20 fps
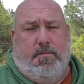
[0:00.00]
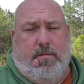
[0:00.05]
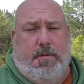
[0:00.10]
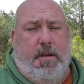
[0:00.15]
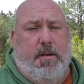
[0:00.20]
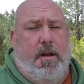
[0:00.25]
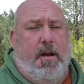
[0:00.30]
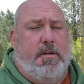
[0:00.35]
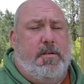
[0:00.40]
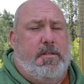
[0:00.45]

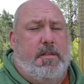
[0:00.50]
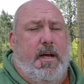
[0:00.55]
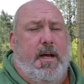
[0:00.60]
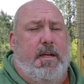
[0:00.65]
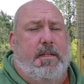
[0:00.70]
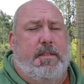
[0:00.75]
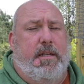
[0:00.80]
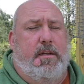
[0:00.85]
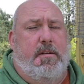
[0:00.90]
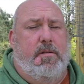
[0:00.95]
get the
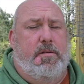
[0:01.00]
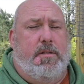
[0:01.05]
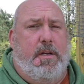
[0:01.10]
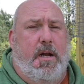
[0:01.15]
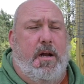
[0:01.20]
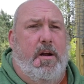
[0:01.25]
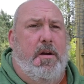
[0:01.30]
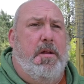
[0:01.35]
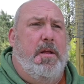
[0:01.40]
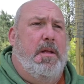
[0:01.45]
exercise, get a little
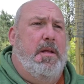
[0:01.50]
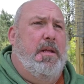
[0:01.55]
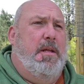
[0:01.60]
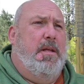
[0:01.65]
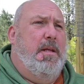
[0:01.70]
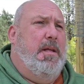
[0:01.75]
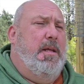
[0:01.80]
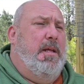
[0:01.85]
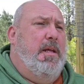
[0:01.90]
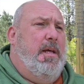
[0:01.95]
tired.
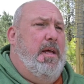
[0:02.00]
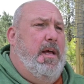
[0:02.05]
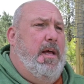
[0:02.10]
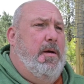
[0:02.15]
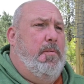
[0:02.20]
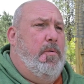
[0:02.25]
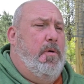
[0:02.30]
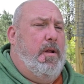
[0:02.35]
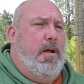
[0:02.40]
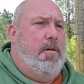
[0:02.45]

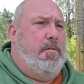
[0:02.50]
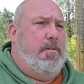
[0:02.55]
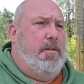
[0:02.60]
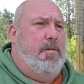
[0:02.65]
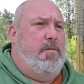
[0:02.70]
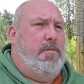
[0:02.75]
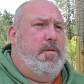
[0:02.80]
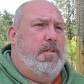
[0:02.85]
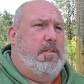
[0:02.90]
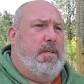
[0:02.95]
And what I'll
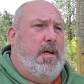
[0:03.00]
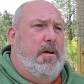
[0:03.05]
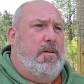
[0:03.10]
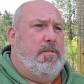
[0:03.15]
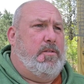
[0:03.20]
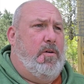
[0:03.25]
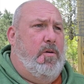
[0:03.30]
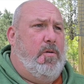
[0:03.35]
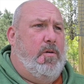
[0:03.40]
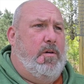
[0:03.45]
do is I'll
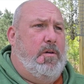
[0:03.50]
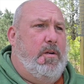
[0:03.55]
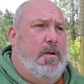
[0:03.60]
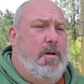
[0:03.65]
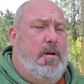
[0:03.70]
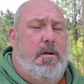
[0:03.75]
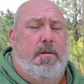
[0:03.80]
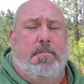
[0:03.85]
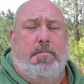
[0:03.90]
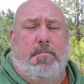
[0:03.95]
start
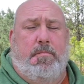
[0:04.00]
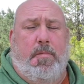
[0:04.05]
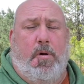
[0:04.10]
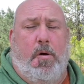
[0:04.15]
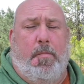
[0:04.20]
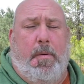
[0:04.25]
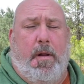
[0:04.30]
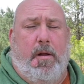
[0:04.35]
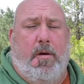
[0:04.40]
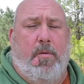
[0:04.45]

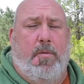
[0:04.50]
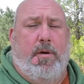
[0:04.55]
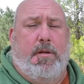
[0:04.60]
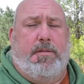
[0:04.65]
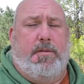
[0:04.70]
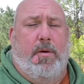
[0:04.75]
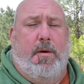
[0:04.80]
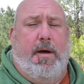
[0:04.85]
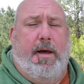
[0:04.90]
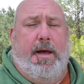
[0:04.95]
blowing my little
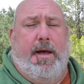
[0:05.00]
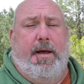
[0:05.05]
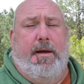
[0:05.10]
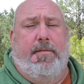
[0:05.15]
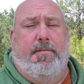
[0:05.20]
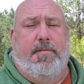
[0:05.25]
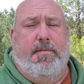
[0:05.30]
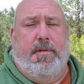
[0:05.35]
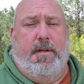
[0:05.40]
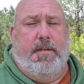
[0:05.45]
whistle I
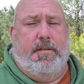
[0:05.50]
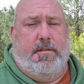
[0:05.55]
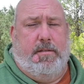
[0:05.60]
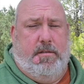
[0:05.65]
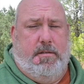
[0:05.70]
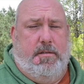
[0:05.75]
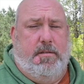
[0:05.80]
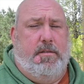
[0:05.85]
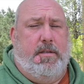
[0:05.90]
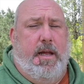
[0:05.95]
have
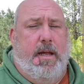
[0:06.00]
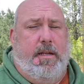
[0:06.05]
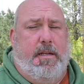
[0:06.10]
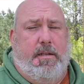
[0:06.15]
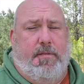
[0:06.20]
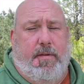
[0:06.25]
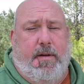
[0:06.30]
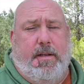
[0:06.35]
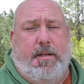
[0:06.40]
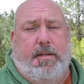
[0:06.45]
that's saying
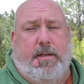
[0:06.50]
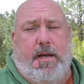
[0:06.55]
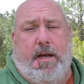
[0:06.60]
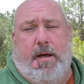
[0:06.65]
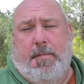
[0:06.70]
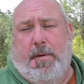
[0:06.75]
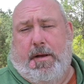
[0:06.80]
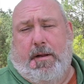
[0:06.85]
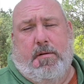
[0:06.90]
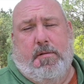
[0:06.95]
it's feeding
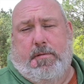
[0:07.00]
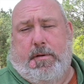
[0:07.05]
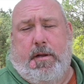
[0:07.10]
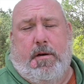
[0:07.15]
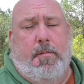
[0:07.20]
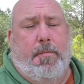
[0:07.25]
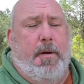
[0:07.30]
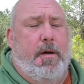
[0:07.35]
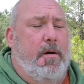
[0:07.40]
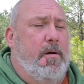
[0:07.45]
time, like a little
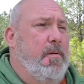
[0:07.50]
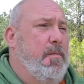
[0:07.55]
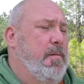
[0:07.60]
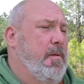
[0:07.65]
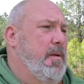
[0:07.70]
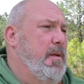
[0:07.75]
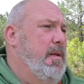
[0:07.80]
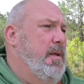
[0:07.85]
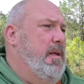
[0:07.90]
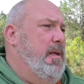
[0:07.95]
dinner bell.
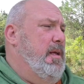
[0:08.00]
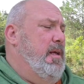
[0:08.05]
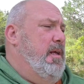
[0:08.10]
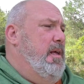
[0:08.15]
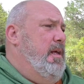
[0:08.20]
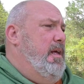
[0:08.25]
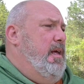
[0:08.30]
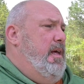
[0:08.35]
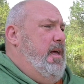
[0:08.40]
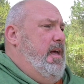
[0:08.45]

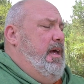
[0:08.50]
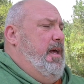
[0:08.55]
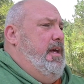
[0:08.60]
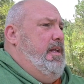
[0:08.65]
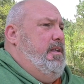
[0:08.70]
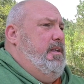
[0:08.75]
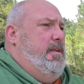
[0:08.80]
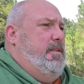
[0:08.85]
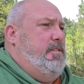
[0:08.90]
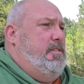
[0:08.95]

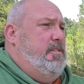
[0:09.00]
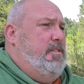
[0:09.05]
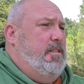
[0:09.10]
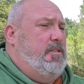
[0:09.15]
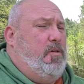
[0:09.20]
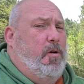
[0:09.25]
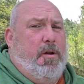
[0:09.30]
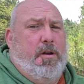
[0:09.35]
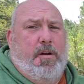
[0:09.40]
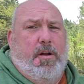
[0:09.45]
And as soon as they
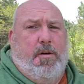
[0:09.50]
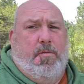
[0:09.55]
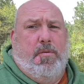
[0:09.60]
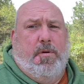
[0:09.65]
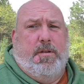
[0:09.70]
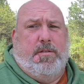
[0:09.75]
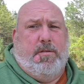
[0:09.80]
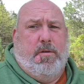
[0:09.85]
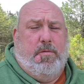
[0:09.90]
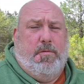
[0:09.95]
start hearing that
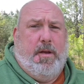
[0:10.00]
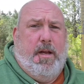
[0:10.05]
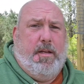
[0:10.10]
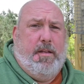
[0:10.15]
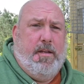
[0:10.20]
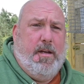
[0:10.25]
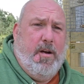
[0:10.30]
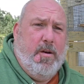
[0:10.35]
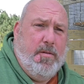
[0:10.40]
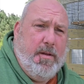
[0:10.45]
whistle, they
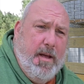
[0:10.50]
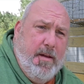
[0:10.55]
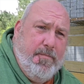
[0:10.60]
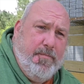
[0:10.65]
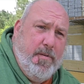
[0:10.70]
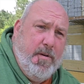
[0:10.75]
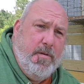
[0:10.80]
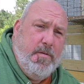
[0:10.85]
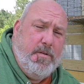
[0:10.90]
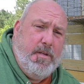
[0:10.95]
know
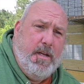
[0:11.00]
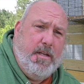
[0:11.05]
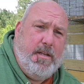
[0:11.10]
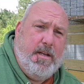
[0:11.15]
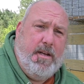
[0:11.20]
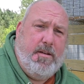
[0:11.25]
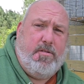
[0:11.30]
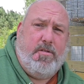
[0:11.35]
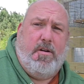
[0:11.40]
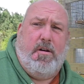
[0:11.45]
that food's hitting
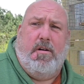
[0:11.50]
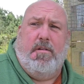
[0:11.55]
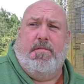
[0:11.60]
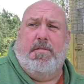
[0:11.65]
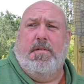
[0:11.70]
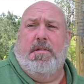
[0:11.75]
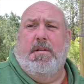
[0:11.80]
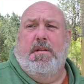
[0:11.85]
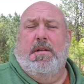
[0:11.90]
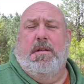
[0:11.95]
that
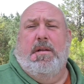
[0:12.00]
trough.